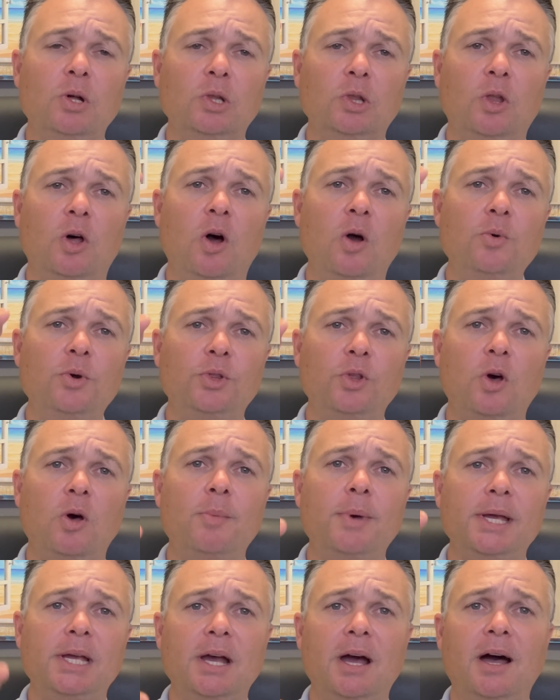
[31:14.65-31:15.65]
along with
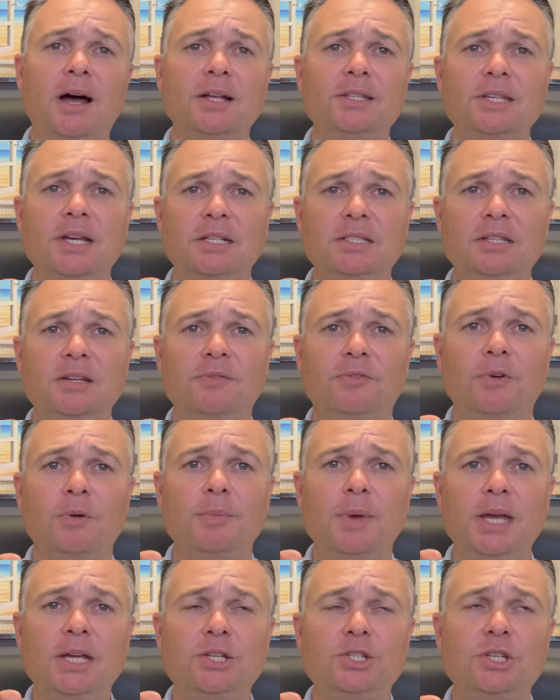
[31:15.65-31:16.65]
all my contact
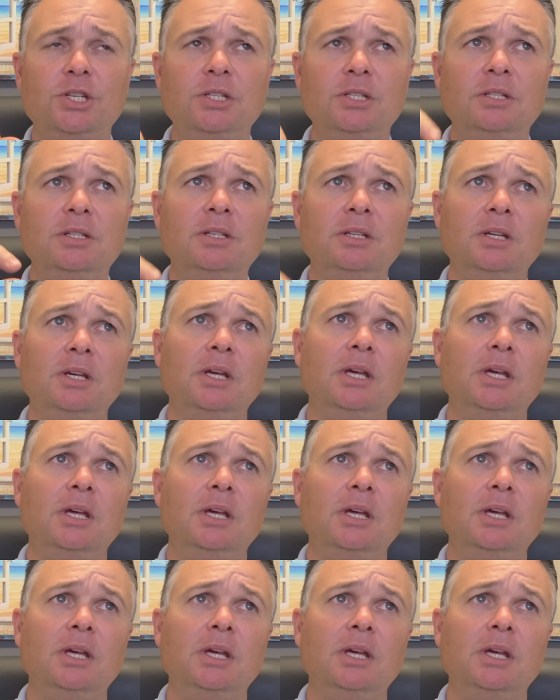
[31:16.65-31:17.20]
information.